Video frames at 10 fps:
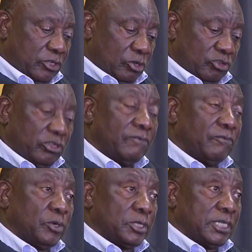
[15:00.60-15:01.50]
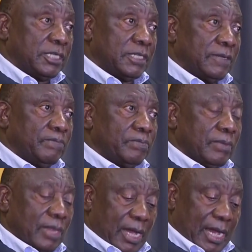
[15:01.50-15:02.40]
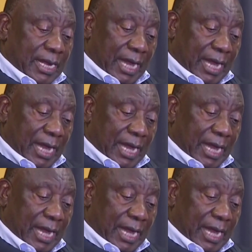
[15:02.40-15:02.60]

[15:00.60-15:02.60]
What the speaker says: range of social forces